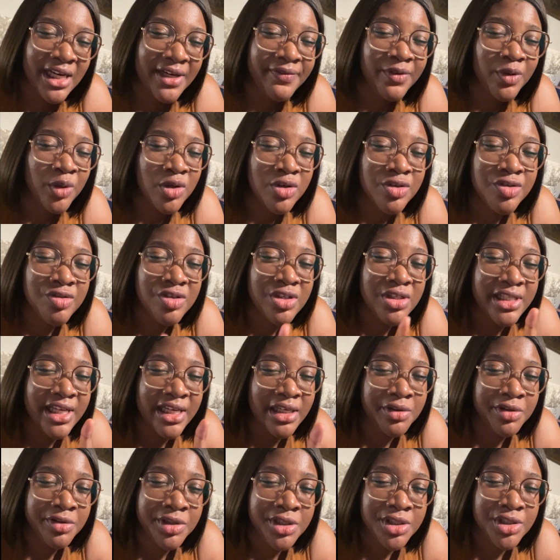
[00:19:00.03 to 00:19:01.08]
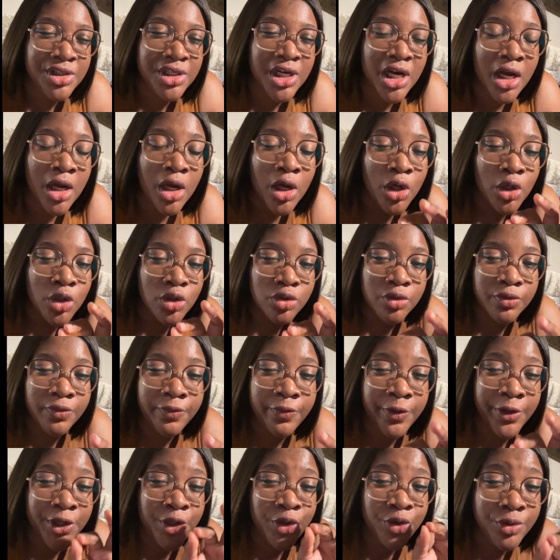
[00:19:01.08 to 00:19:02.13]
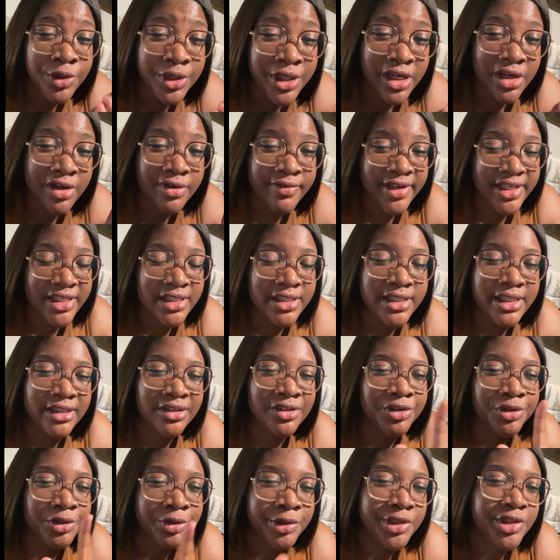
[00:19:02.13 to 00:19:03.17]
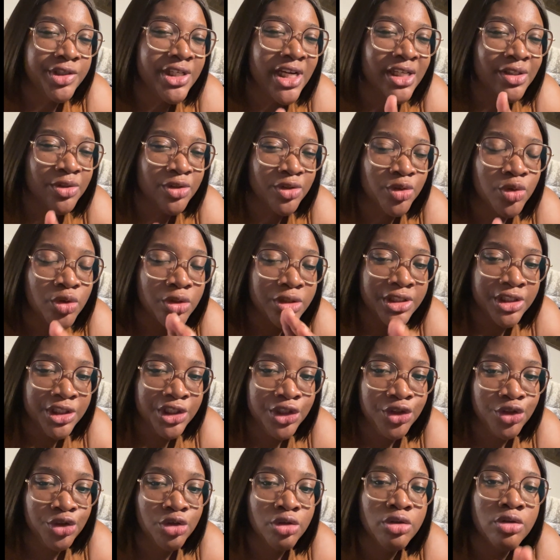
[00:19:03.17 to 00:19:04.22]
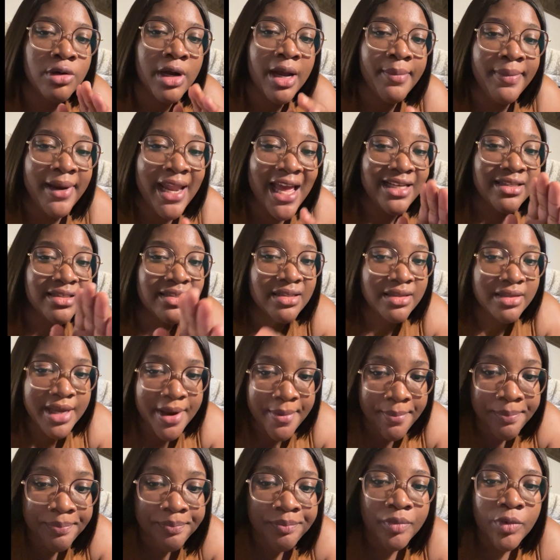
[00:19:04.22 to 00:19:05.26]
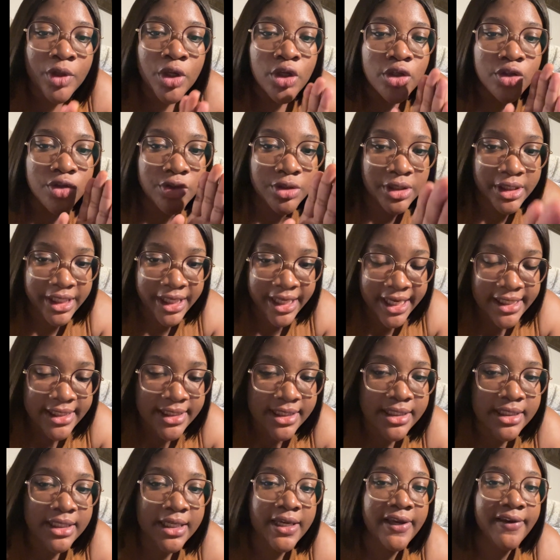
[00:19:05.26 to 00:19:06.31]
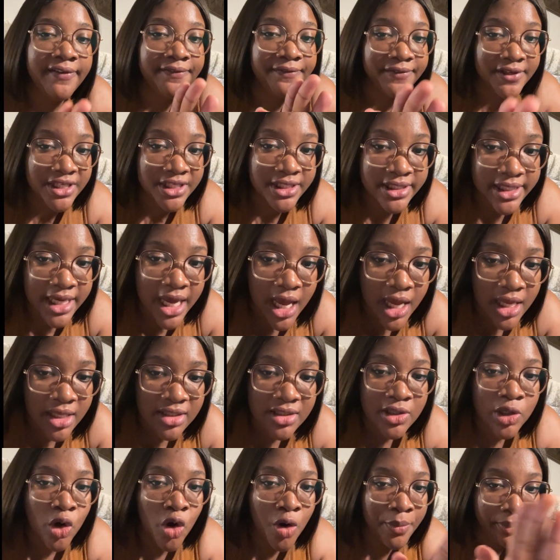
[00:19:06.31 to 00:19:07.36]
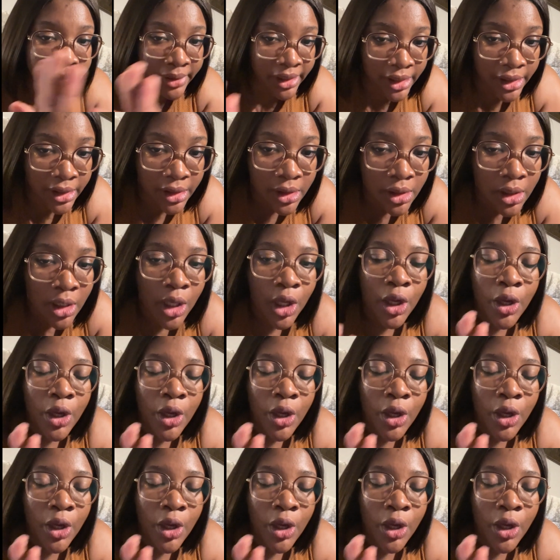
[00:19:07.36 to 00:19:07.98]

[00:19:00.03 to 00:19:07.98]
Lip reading: for countries like Croatia. So for a UK resident, Croatia does not need you to apply to them to get a visa to come in,